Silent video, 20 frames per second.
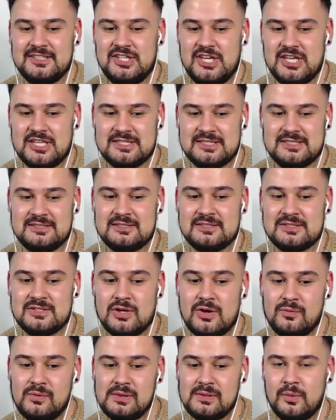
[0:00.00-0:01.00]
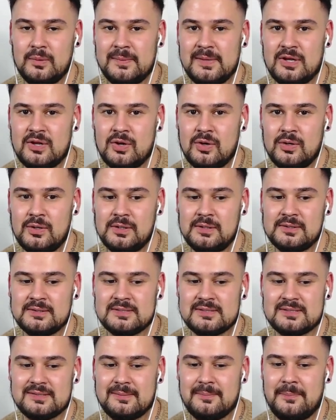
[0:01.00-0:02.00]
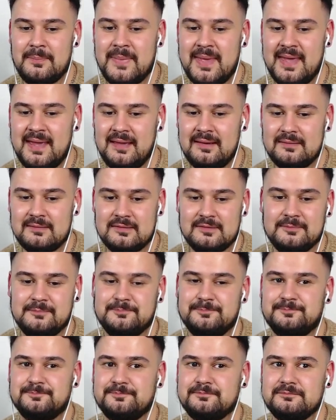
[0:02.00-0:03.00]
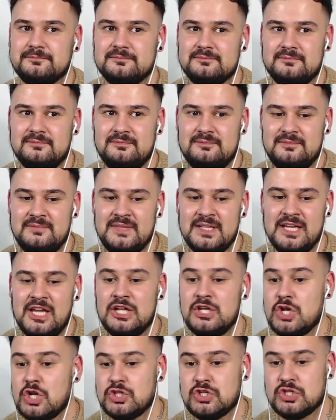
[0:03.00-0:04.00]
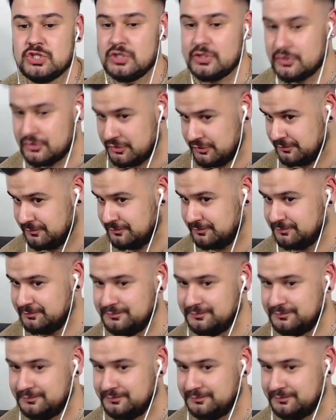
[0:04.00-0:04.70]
yes, the song will be called Bad and let's start.